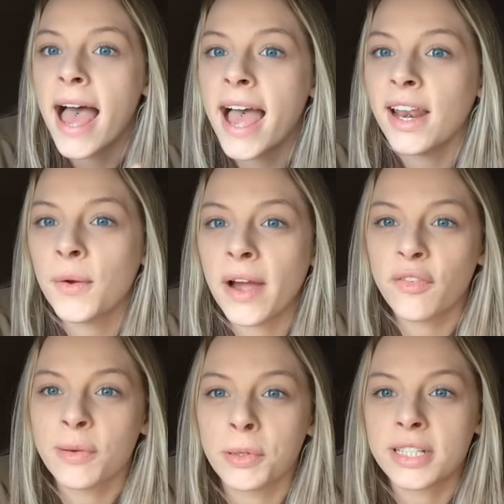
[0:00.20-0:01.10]
Hello
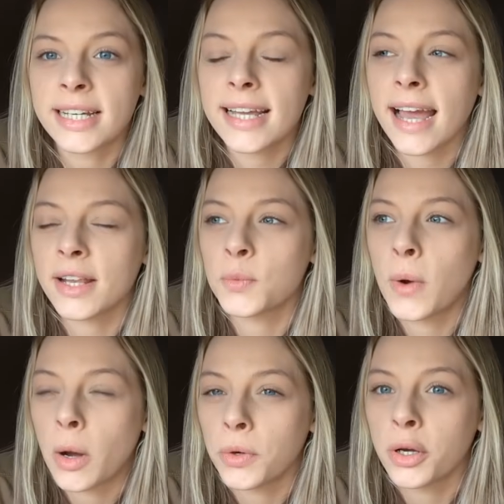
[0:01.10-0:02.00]
everybody and
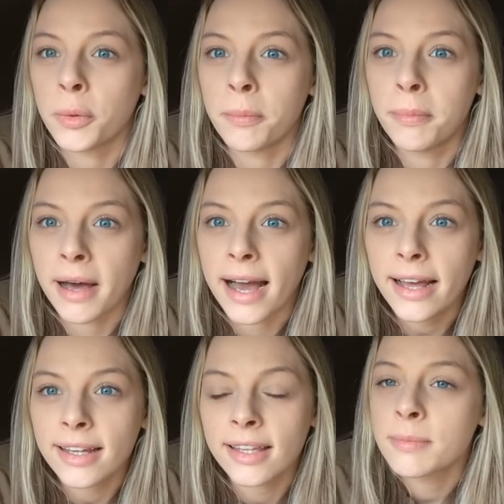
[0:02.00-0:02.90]
welcome
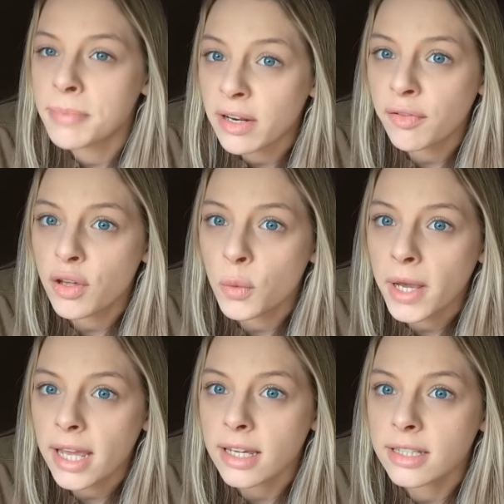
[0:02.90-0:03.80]
back. It's been a few
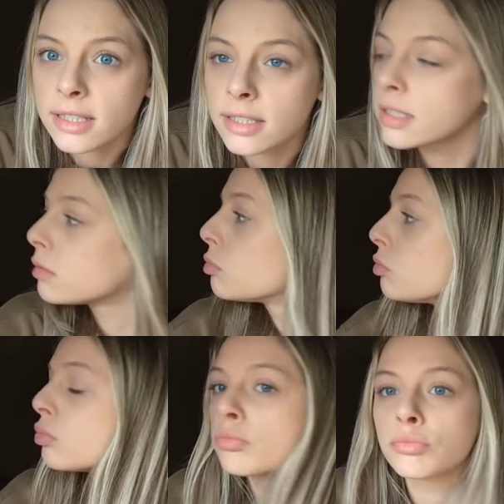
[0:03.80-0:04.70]
weeks.
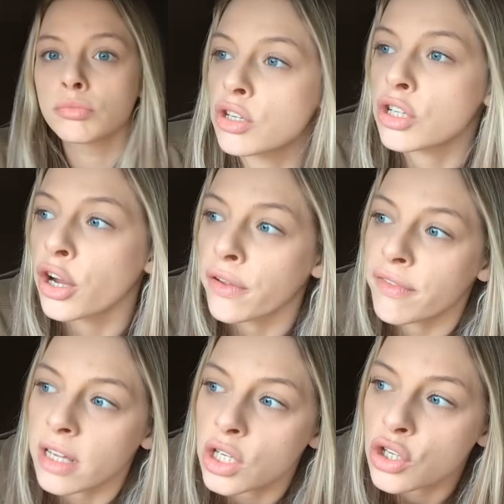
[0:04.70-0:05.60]
Just heard
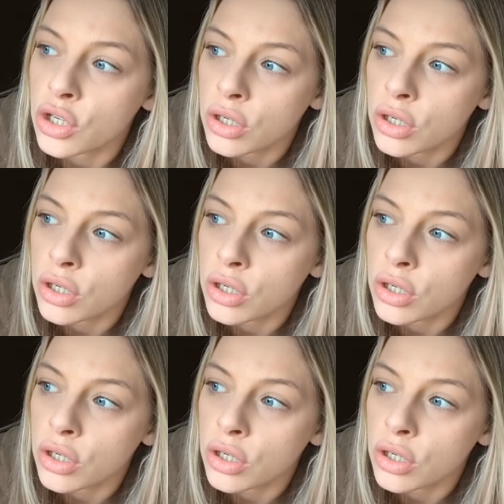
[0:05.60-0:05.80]
a fish.